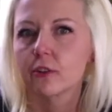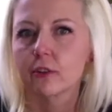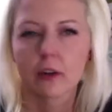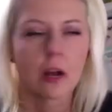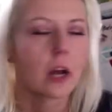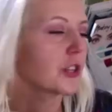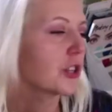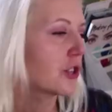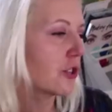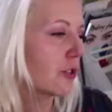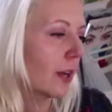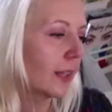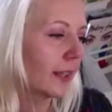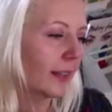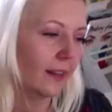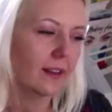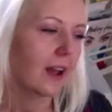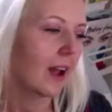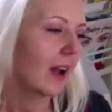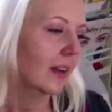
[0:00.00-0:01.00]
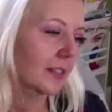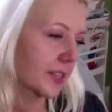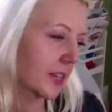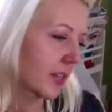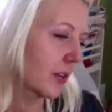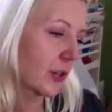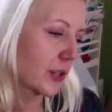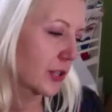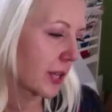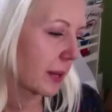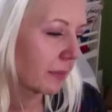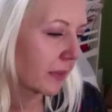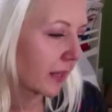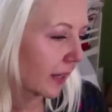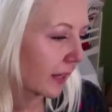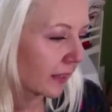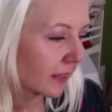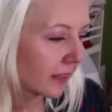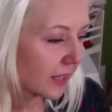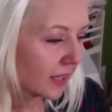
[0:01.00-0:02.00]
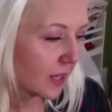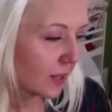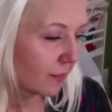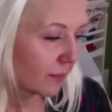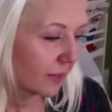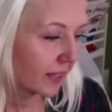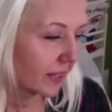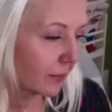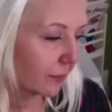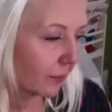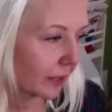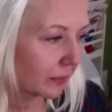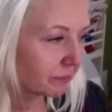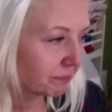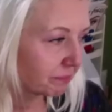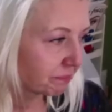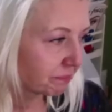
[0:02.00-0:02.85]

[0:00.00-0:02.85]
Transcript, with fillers: or Australian accent or something. But anyway,